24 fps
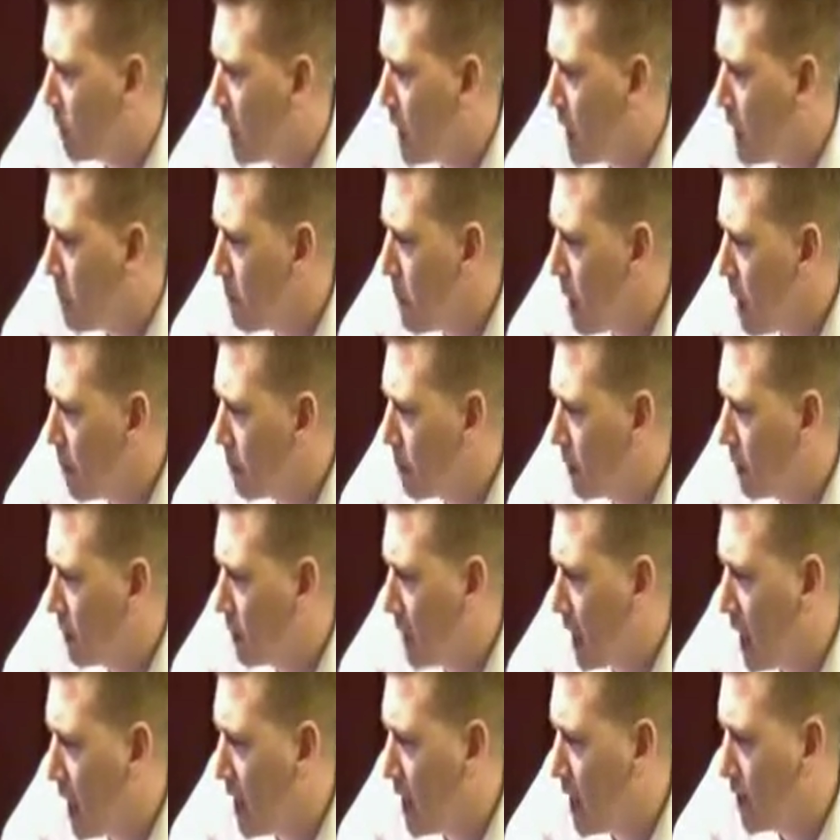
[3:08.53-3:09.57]
Keep up to
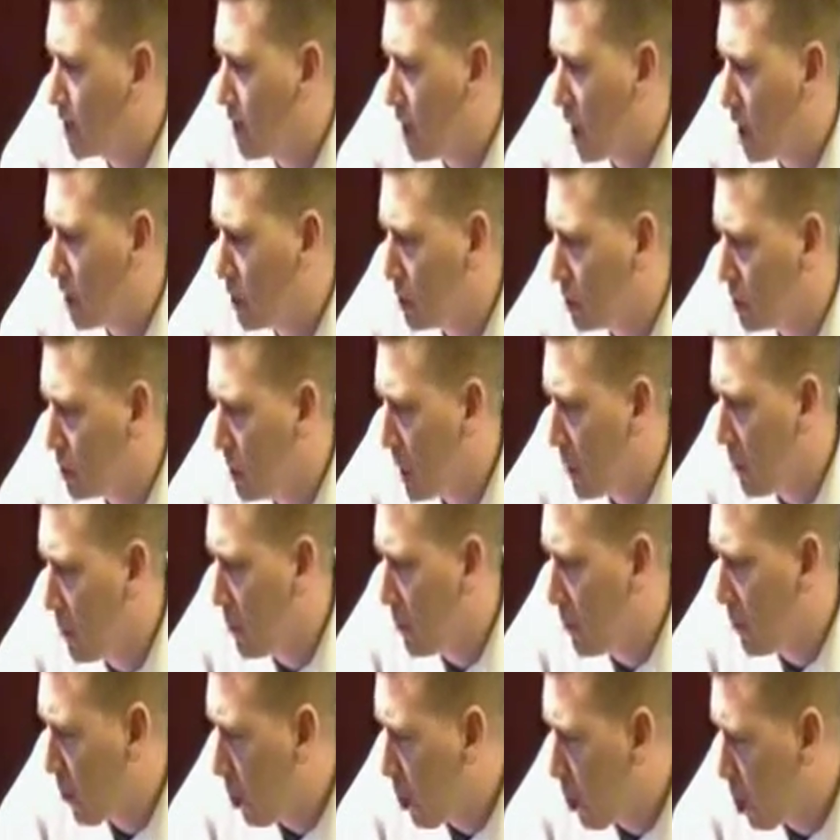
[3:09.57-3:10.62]
date is our step
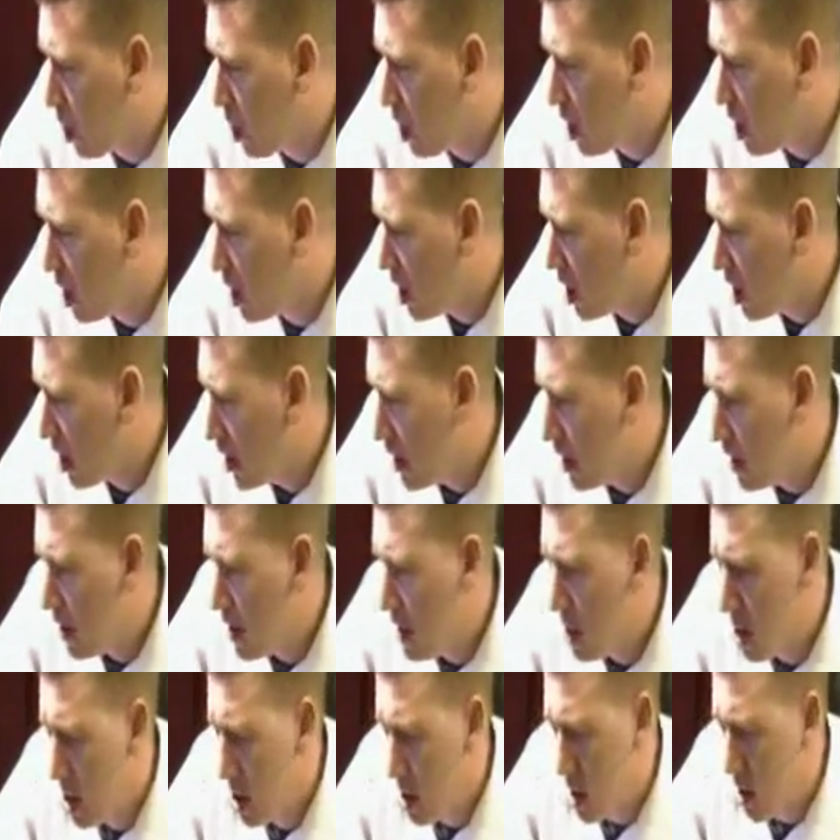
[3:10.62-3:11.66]
4.
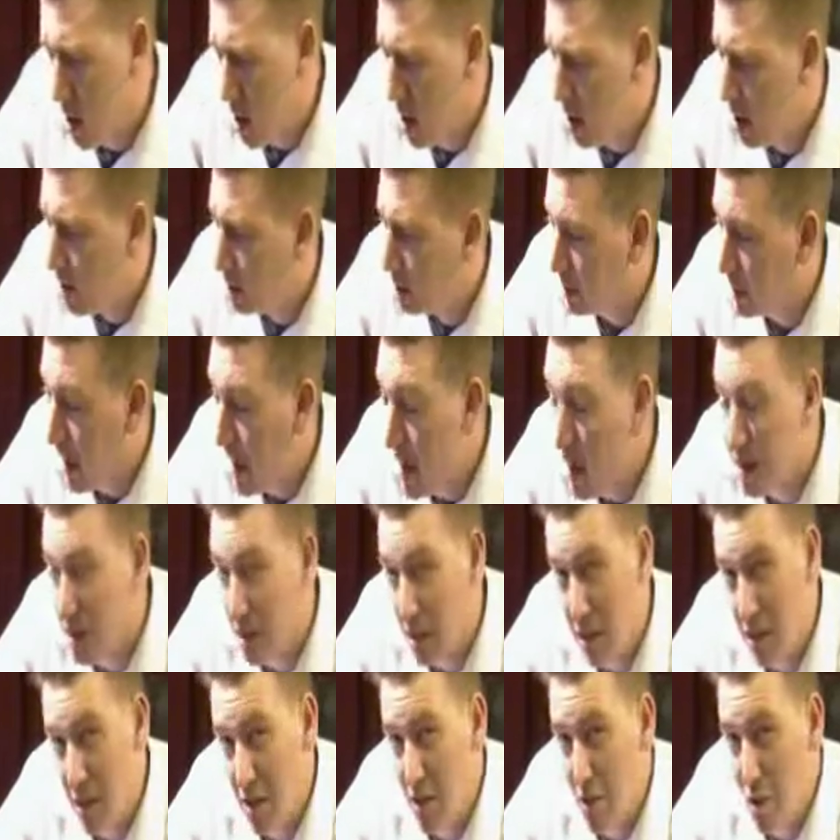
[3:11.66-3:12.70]

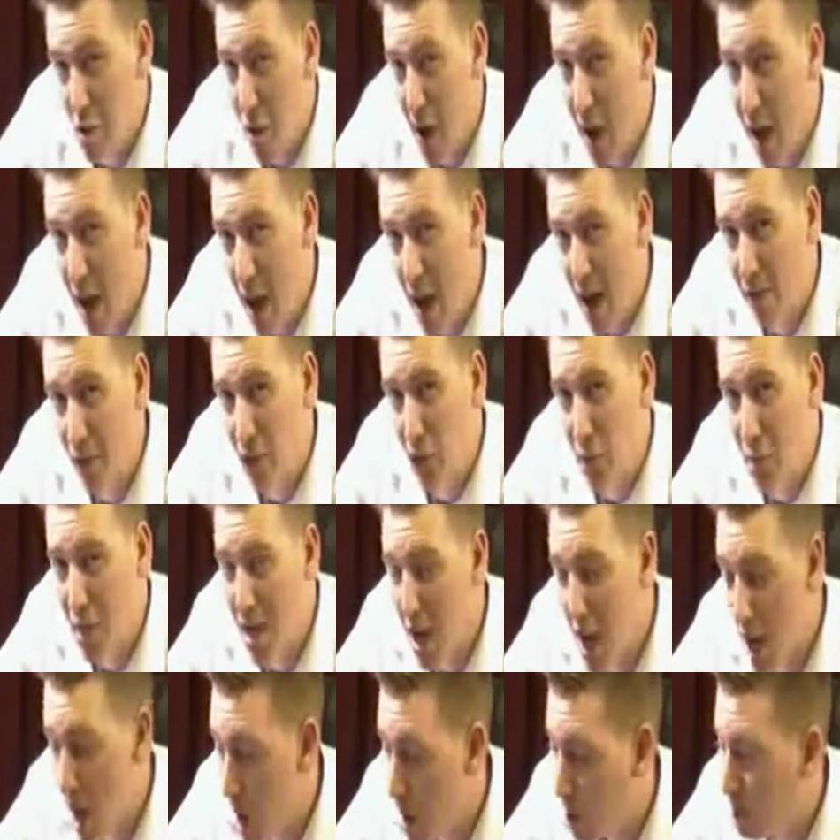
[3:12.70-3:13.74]
Daily, you have to
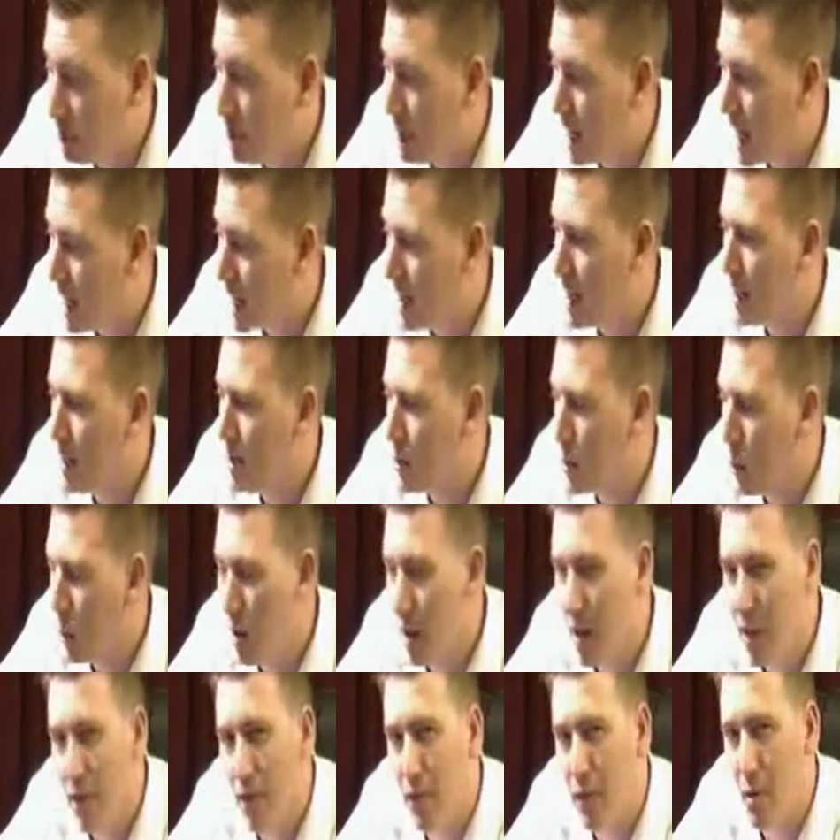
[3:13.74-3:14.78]
be updating
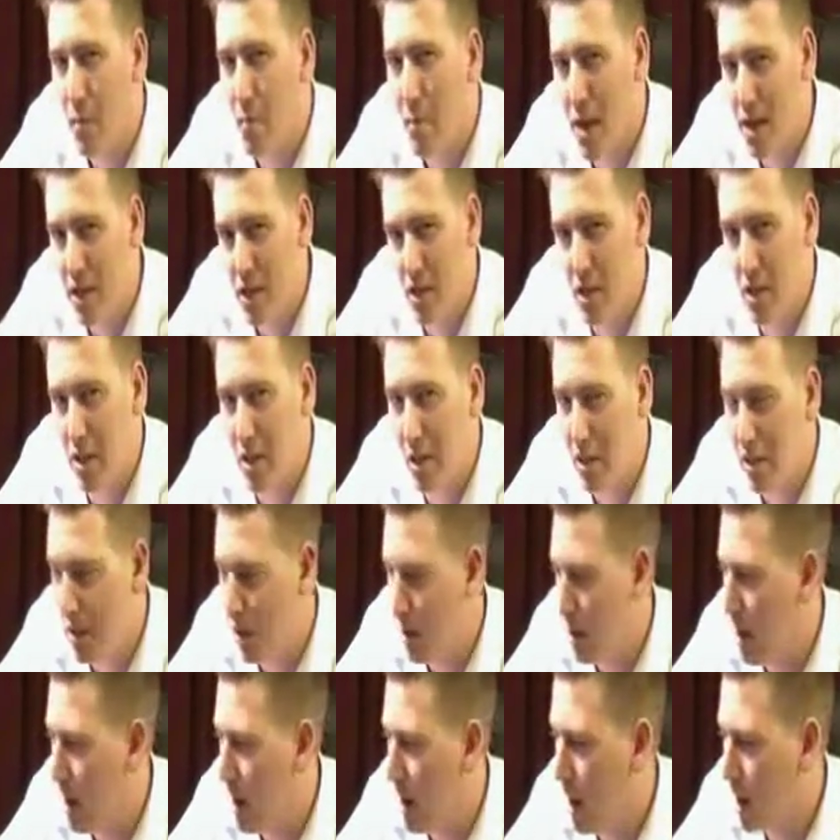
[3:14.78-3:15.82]
your information.
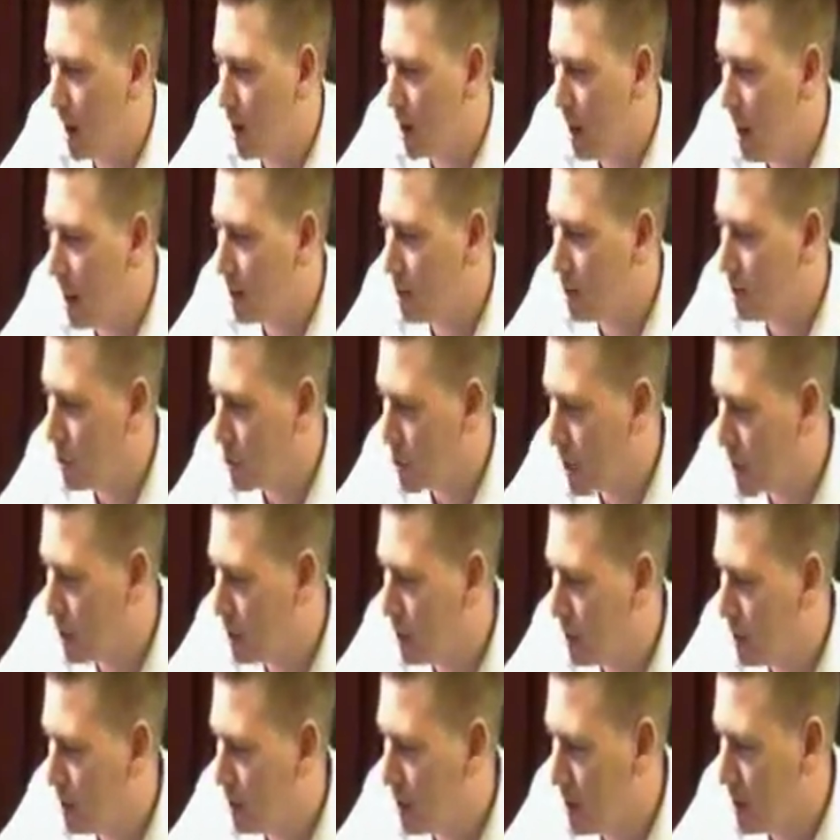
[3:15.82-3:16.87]
I cannot
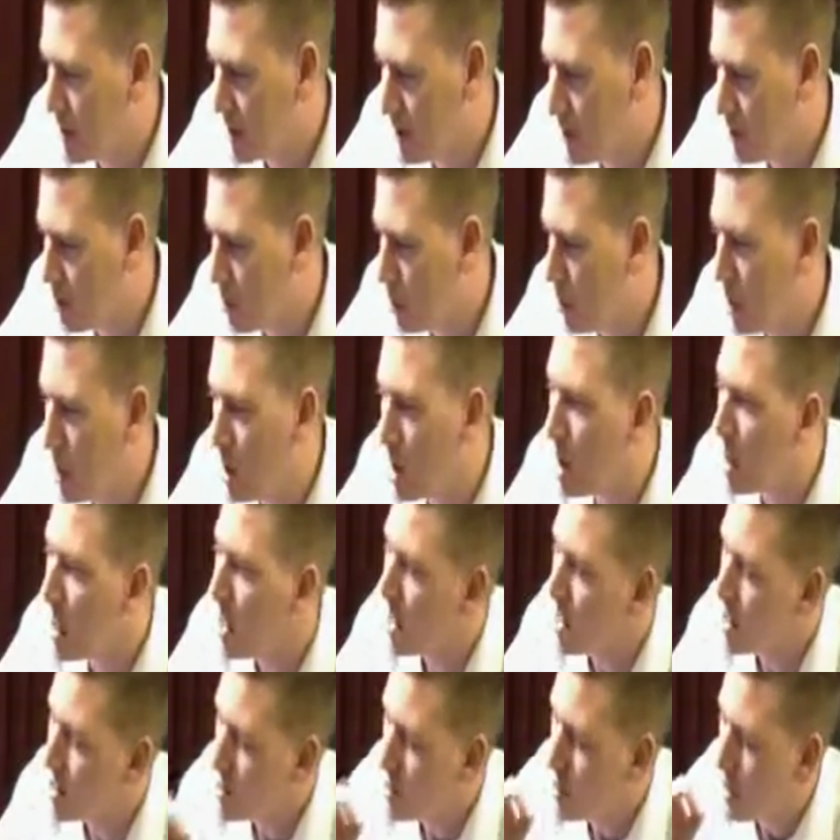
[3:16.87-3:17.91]
stress this even more.
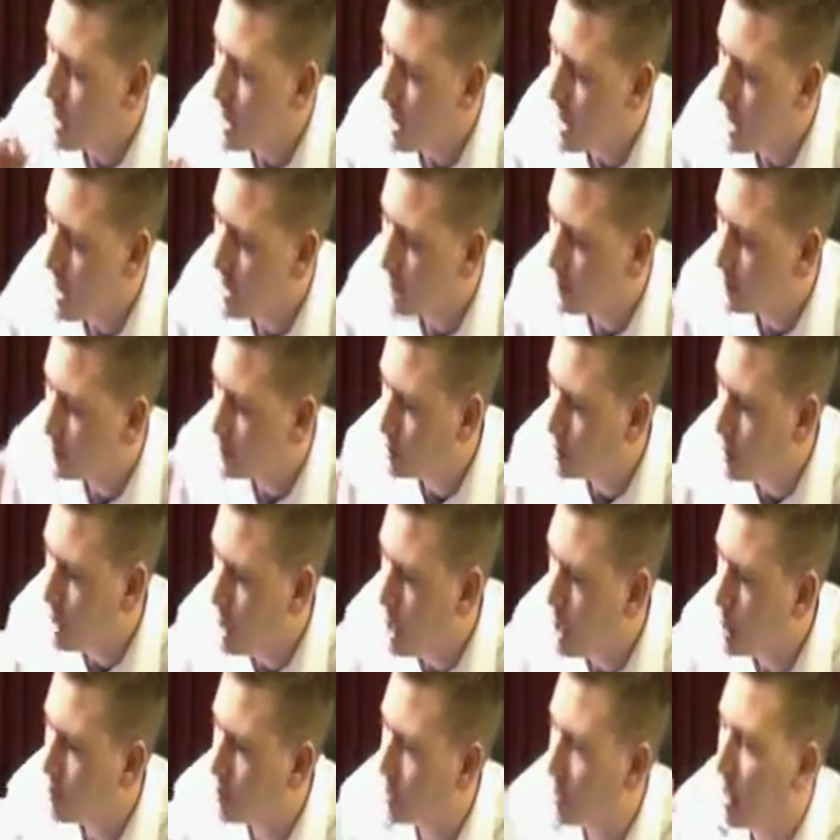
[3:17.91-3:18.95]
You have to
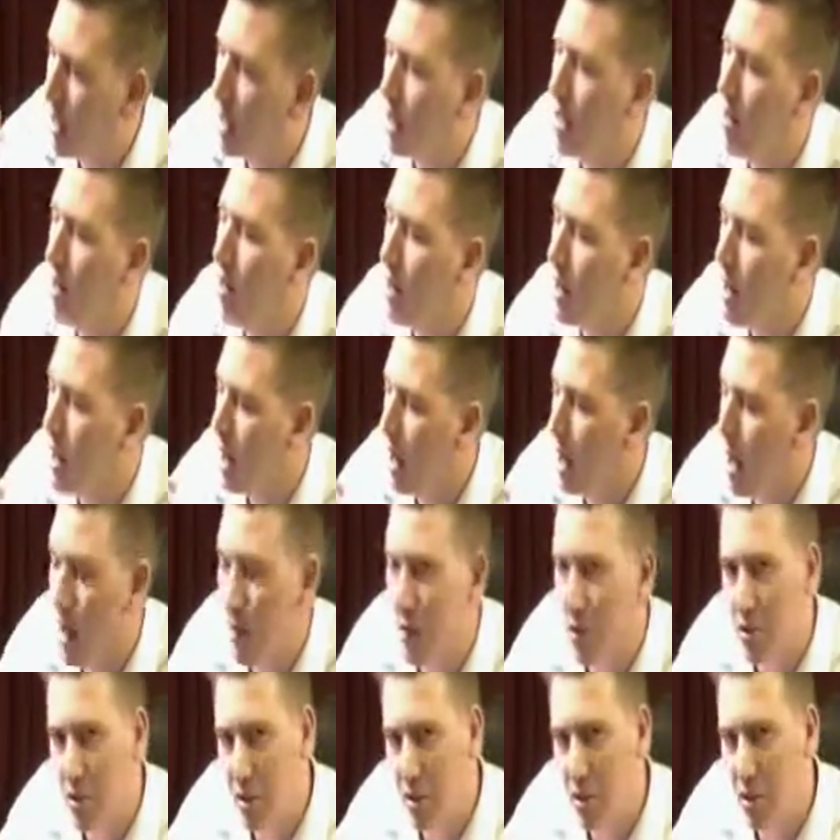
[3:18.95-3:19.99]
update
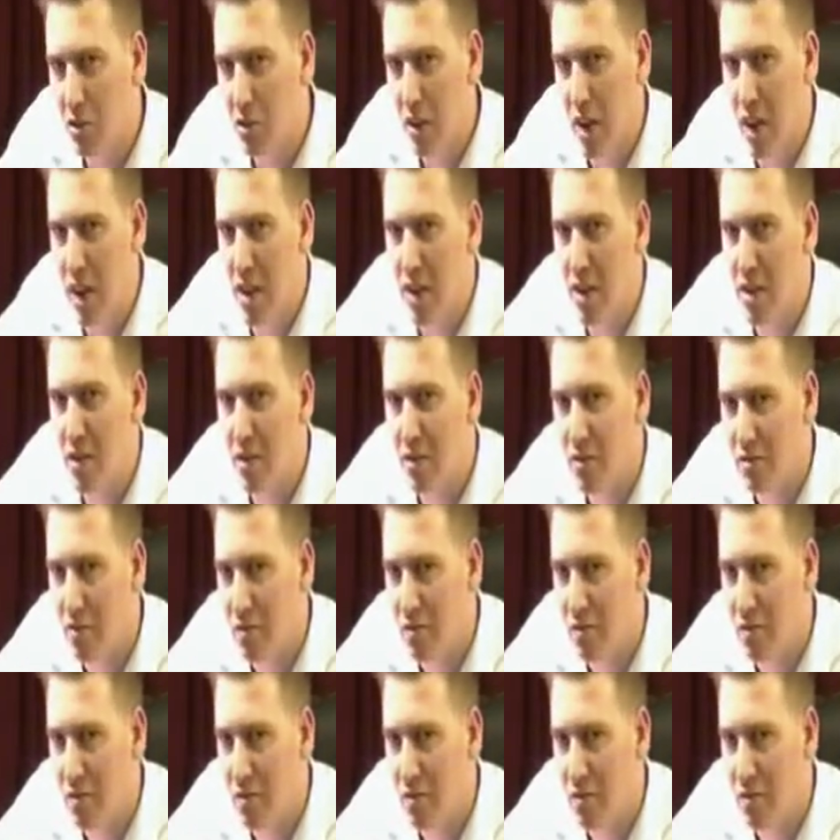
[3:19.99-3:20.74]
every single day.